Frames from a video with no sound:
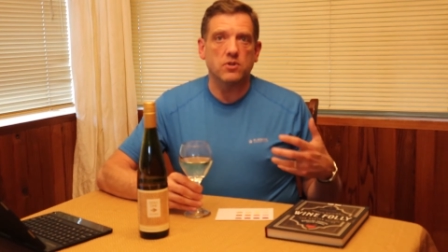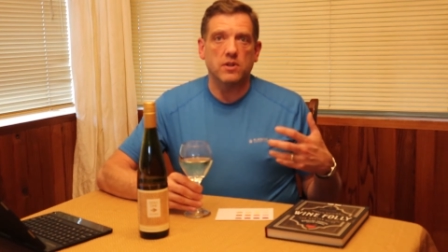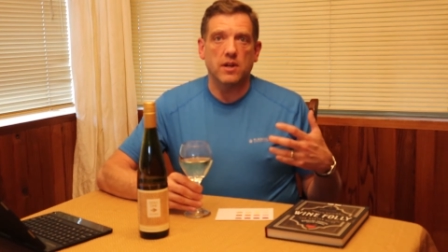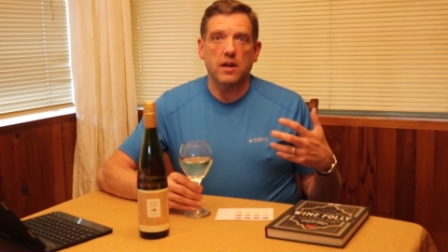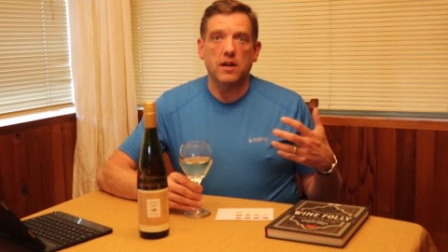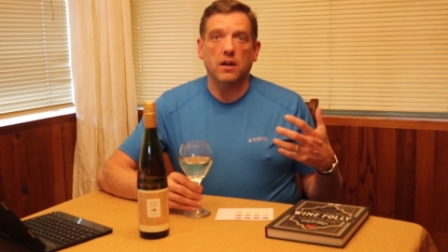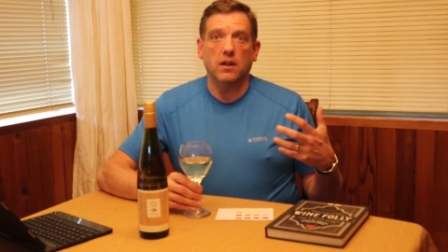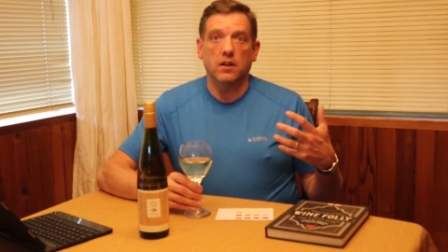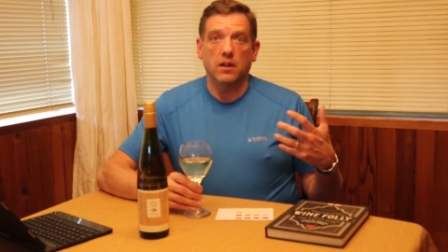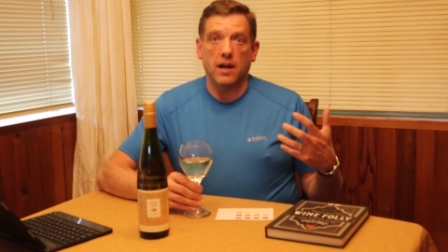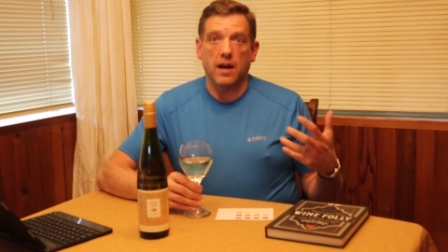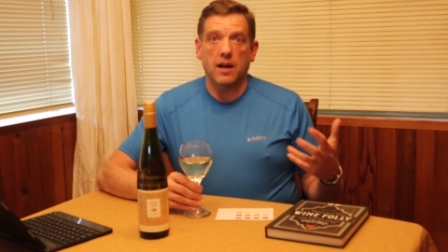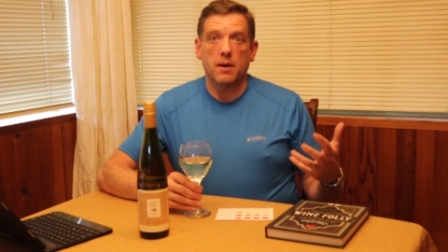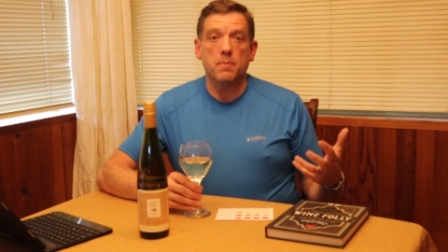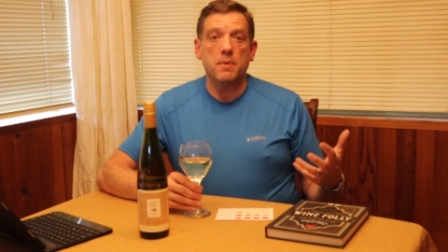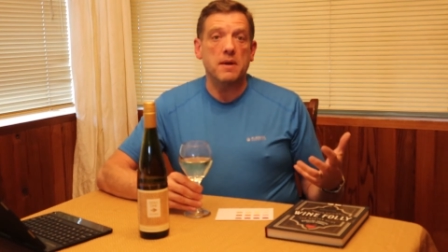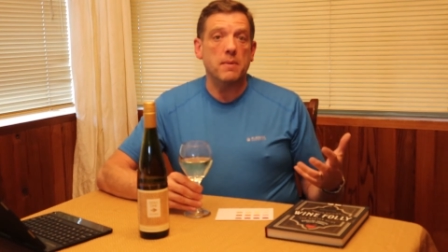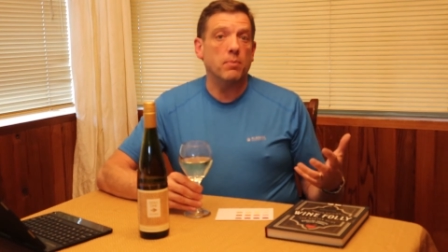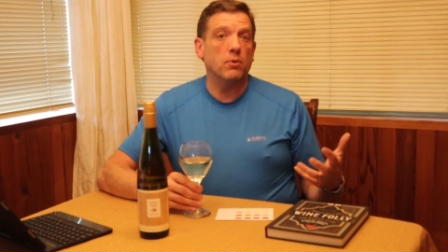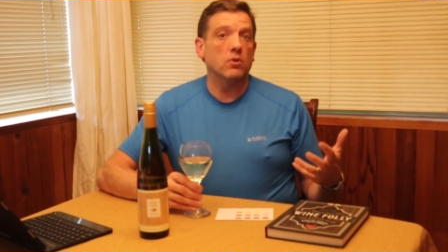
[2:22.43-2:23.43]
that a lot of
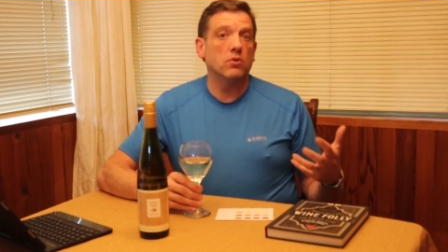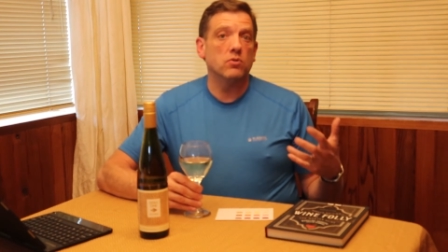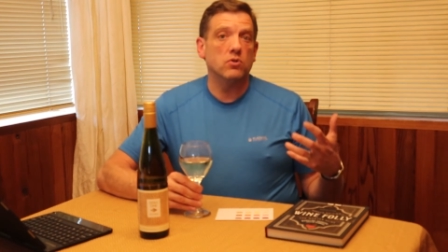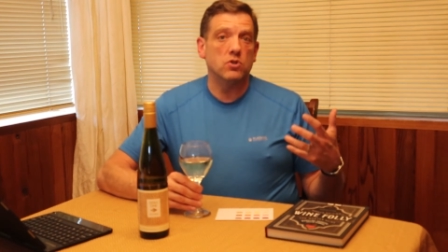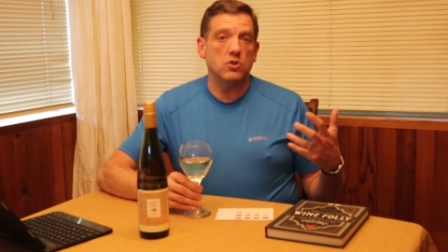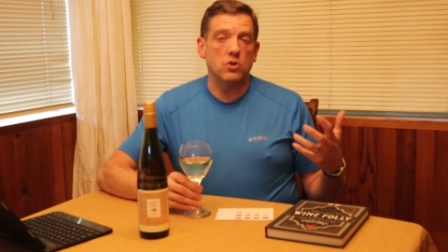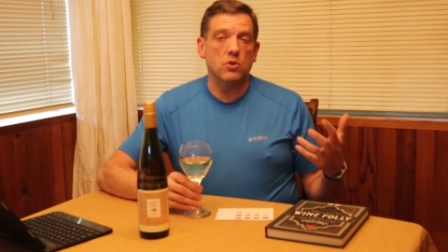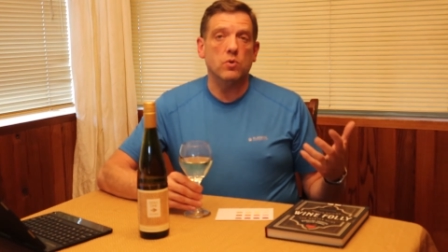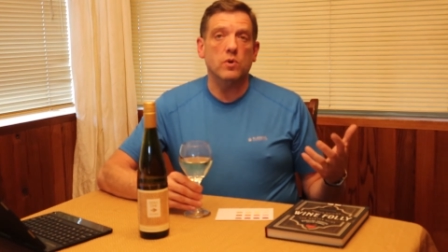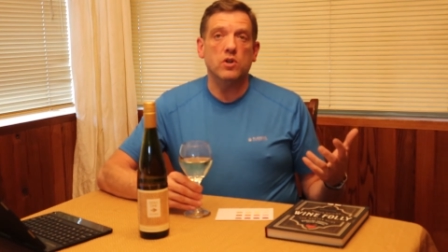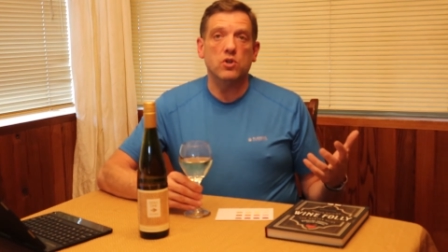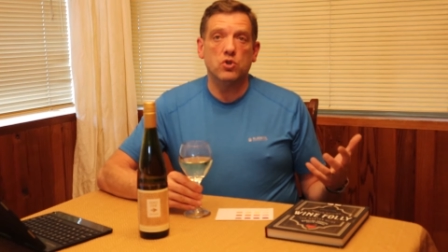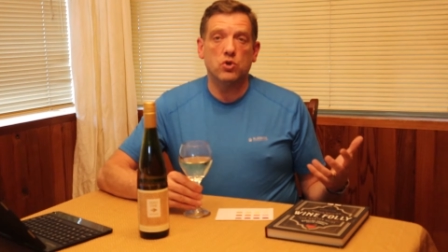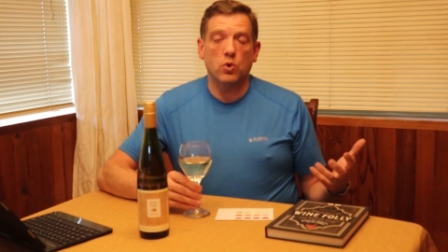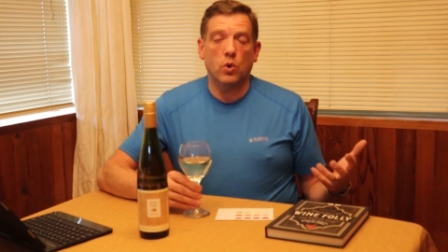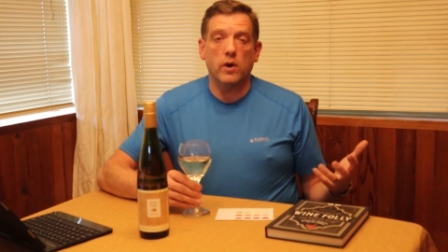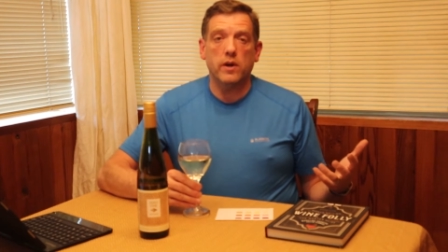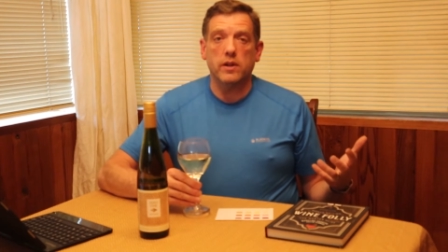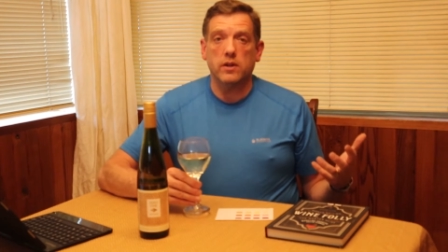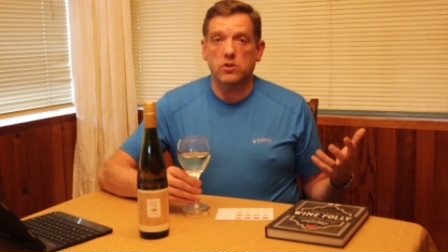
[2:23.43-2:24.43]
people do
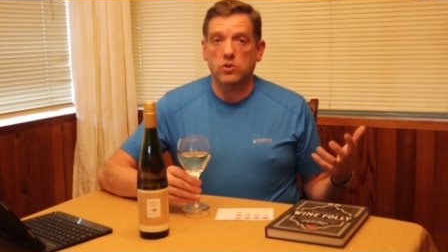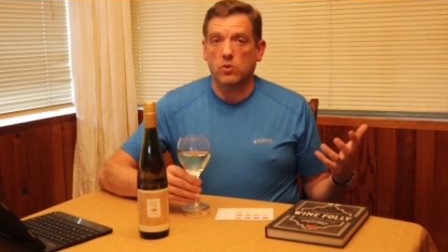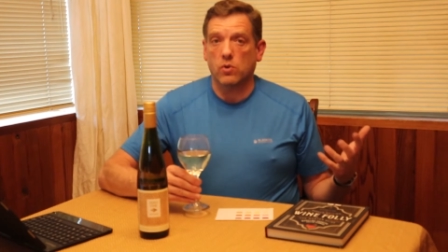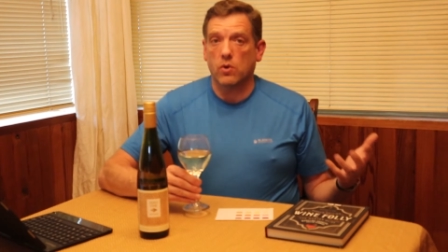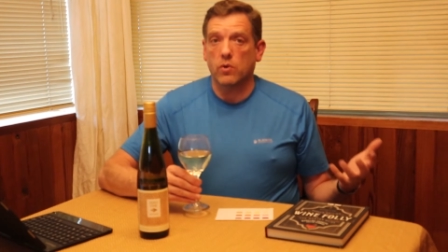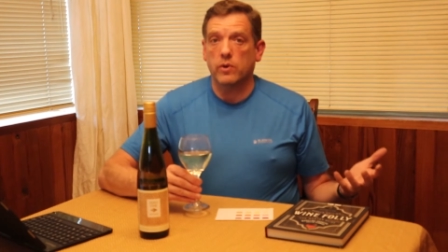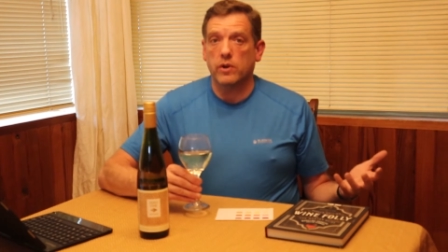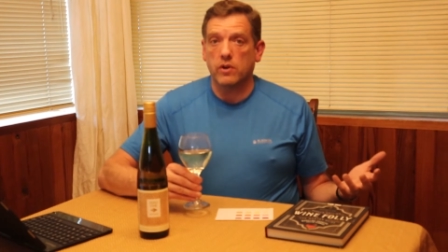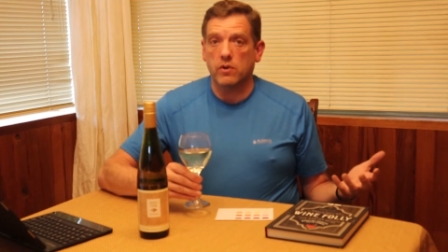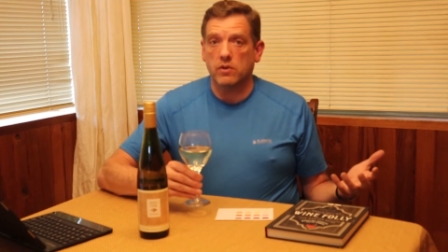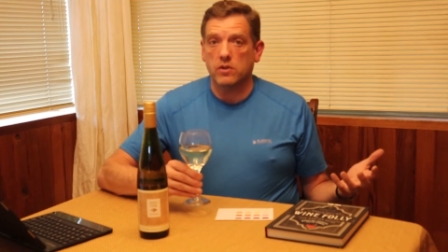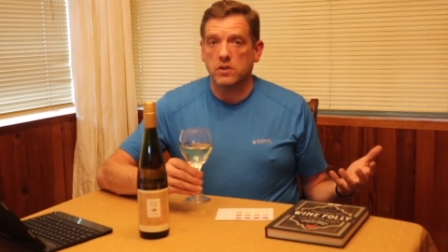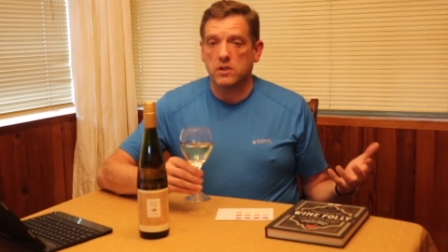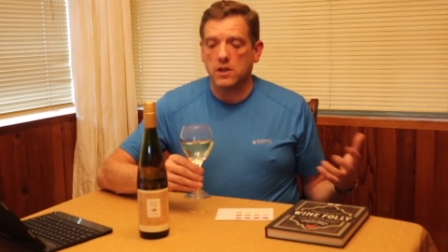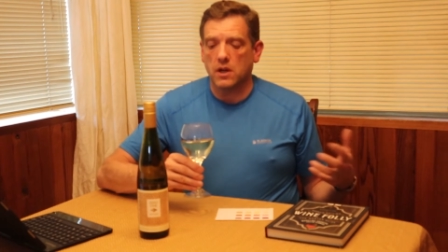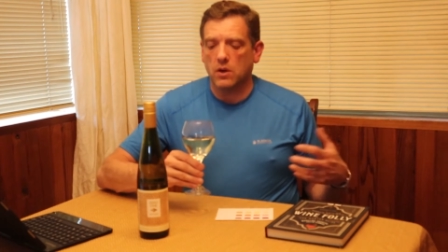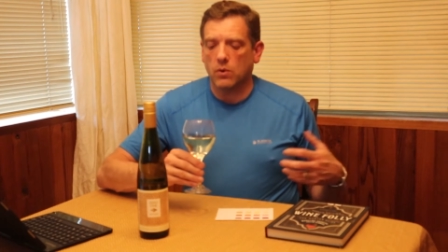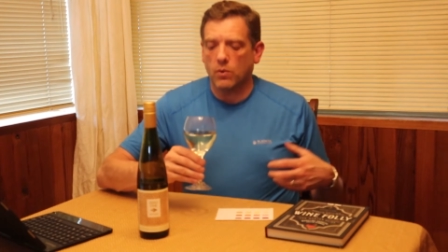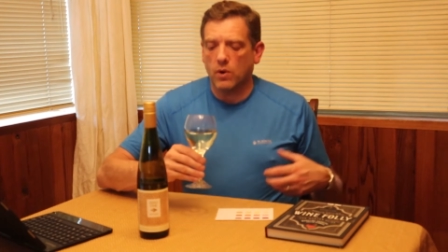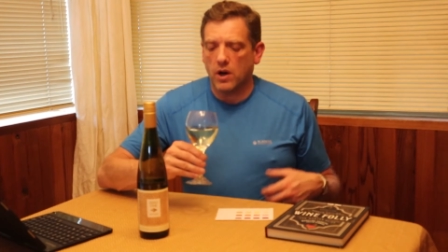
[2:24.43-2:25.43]
enjoy that's grown here in the
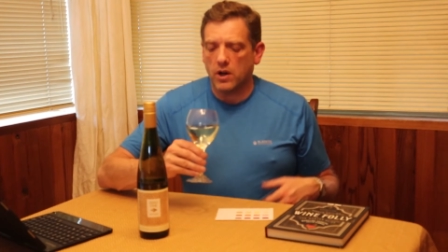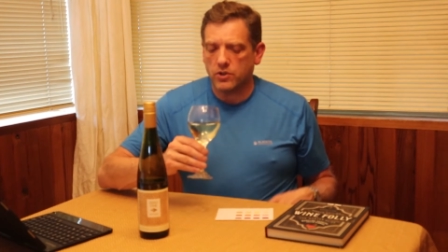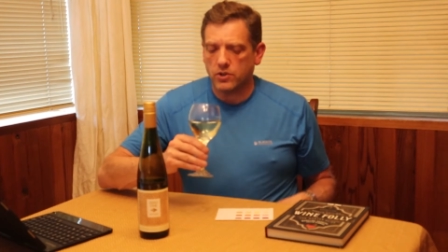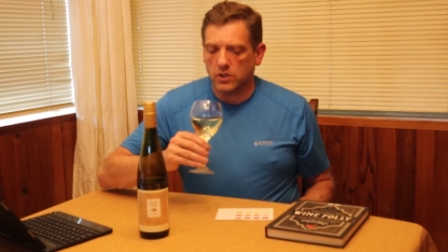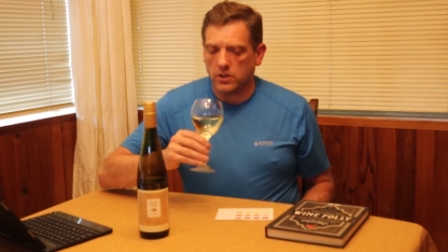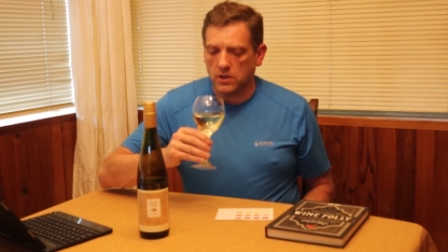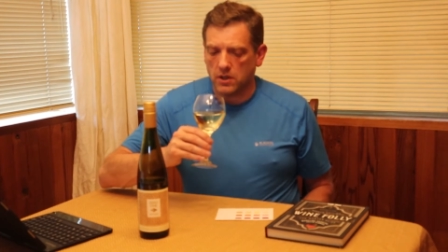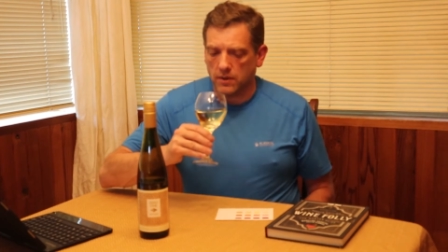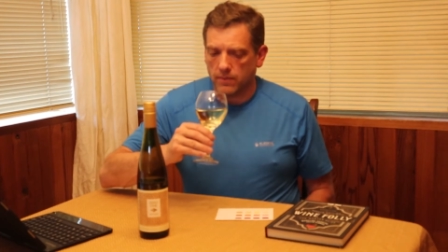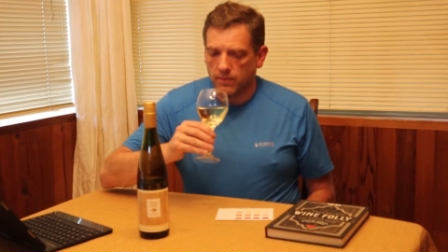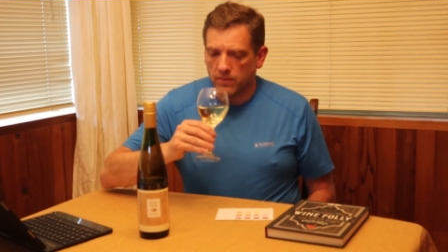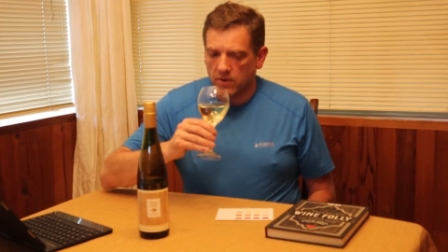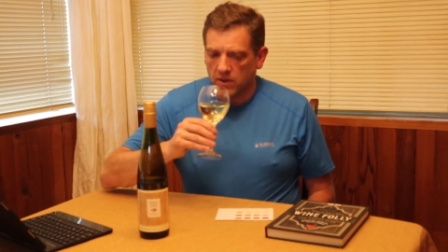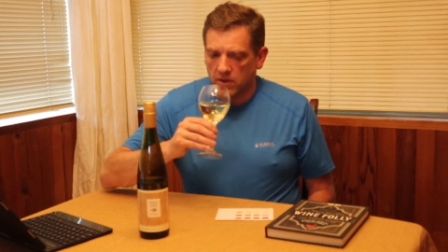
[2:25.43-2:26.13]
state of Washington.